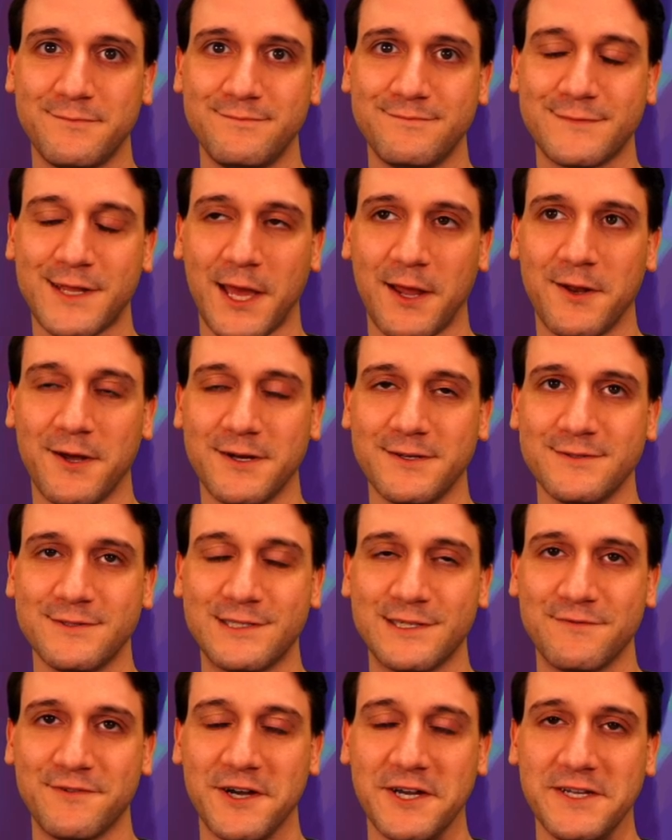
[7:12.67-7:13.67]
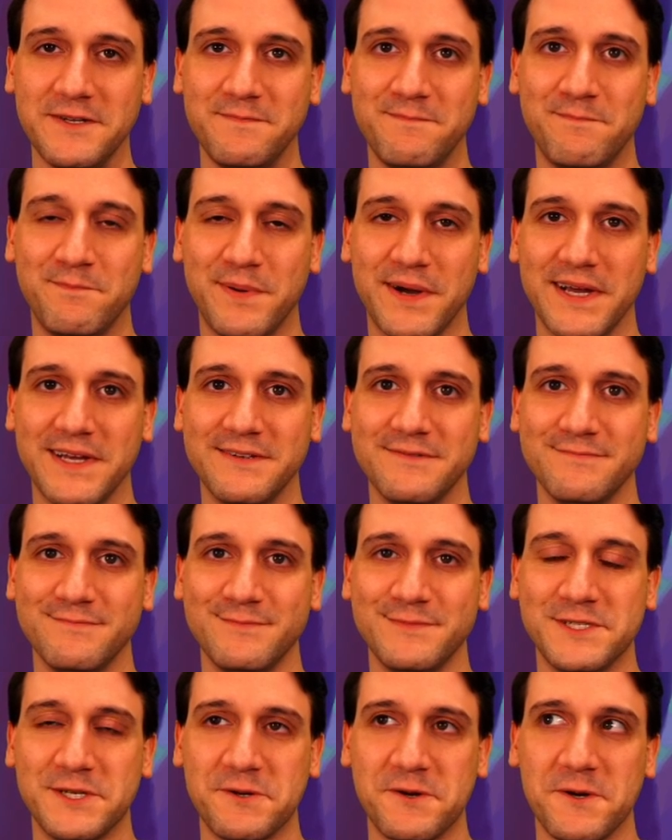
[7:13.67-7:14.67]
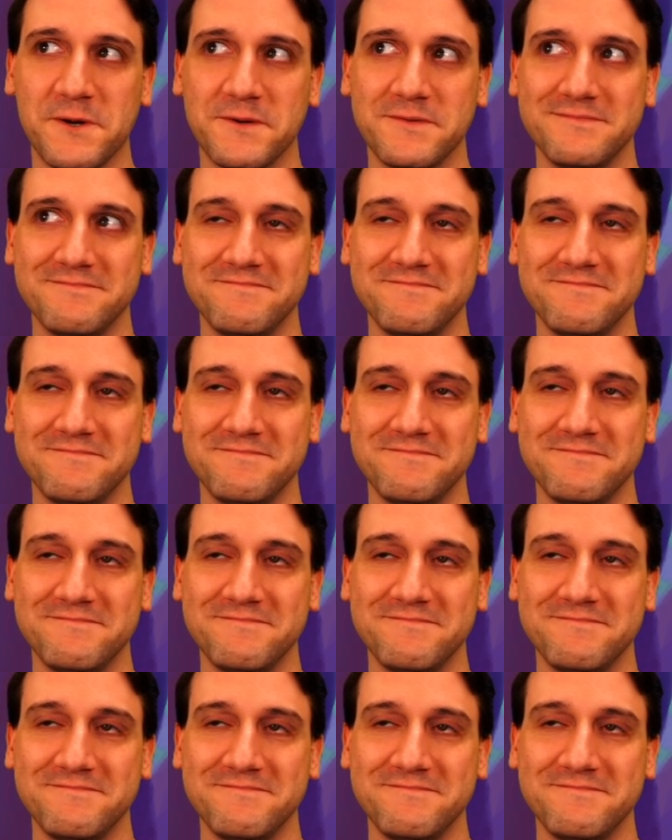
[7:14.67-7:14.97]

Cannot divide by 0.